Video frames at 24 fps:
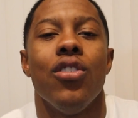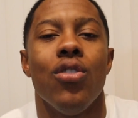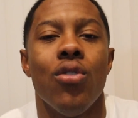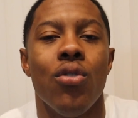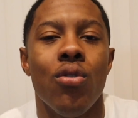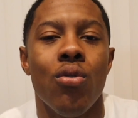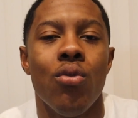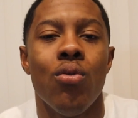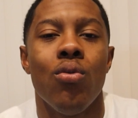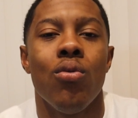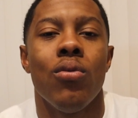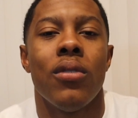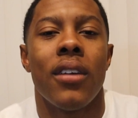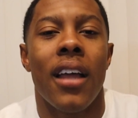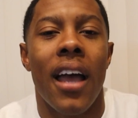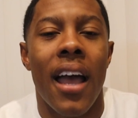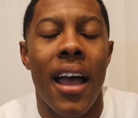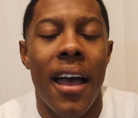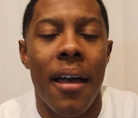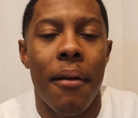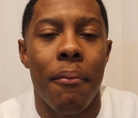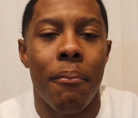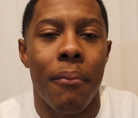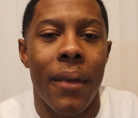you
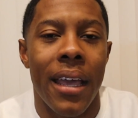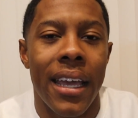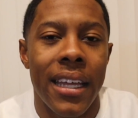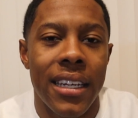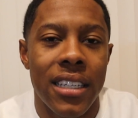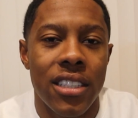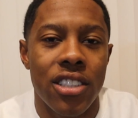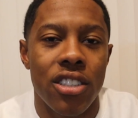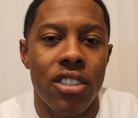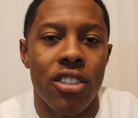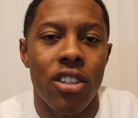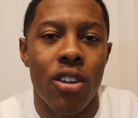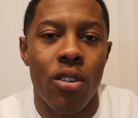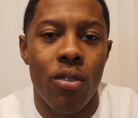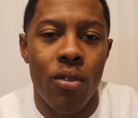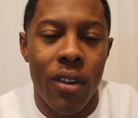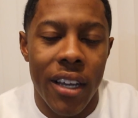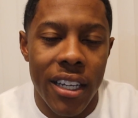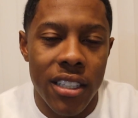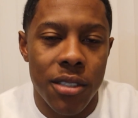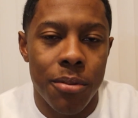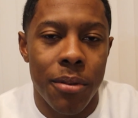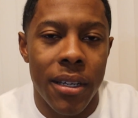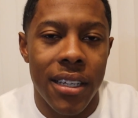not managing
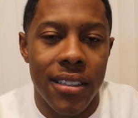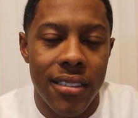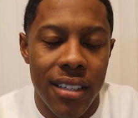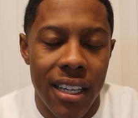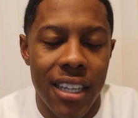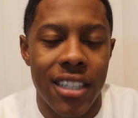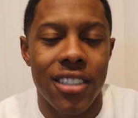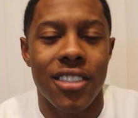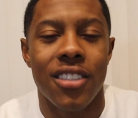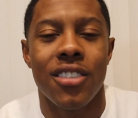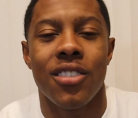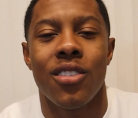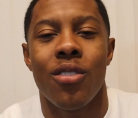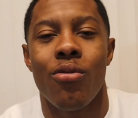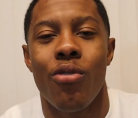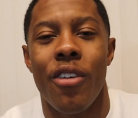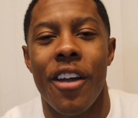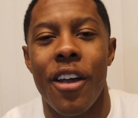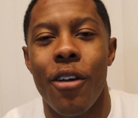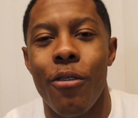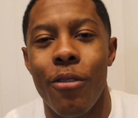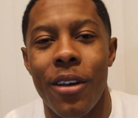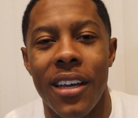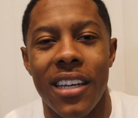your expectations the
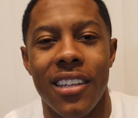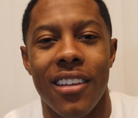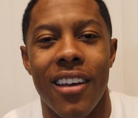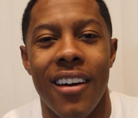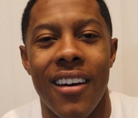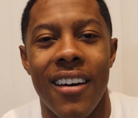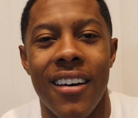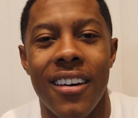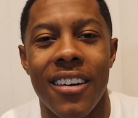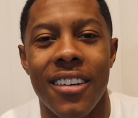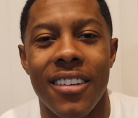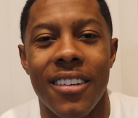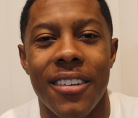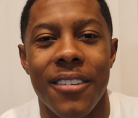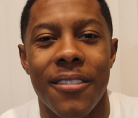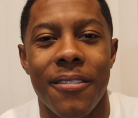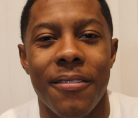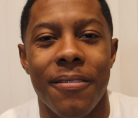right way, dog.